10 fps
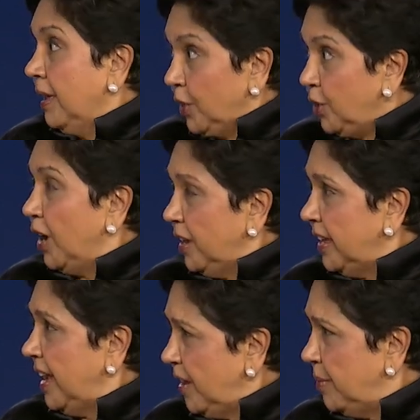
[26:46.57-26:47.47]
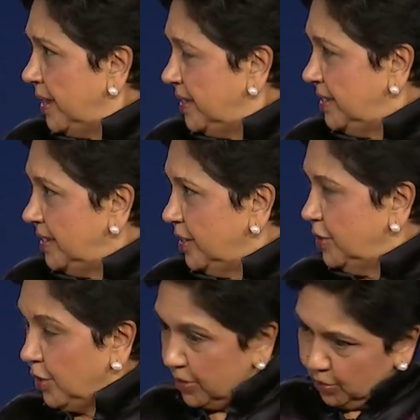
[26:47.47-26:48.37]
You got to care about these things.
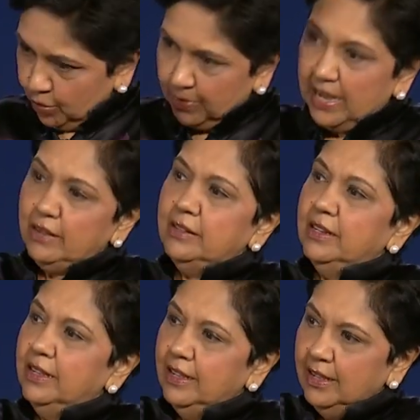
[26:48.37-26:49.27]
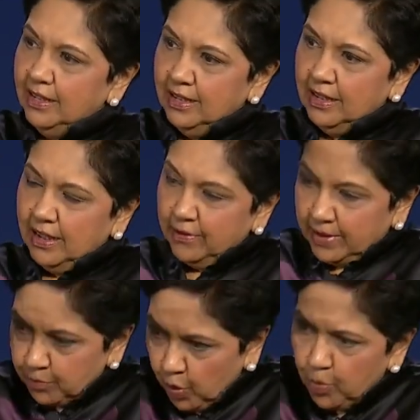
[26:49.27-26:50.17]
So I zoomed out. I
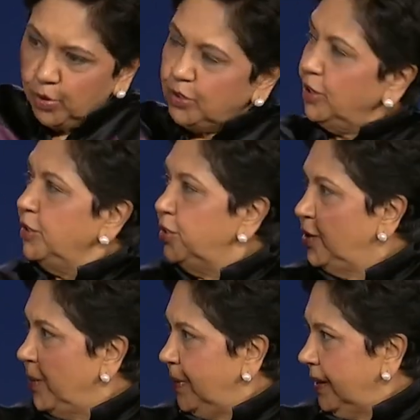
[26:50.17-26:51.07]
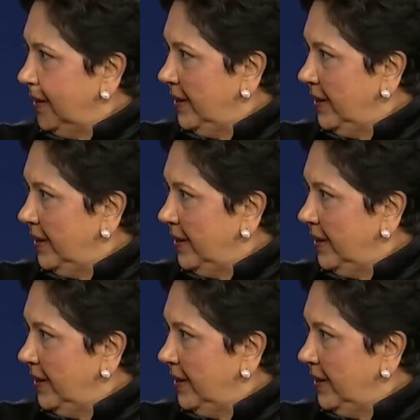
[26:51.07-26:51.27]
read more books on this topic,